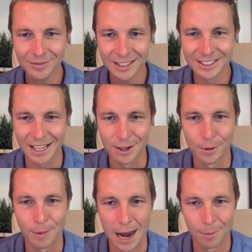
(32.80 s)
is that in the
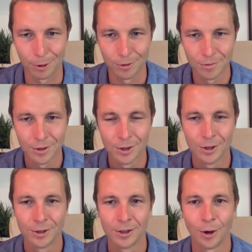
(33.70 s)
Bible,
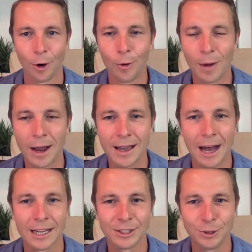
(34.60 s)
oh my
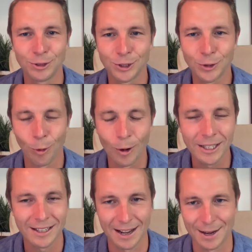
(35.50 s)
God is used 20
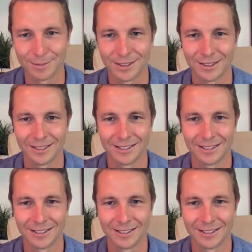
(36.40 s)
times.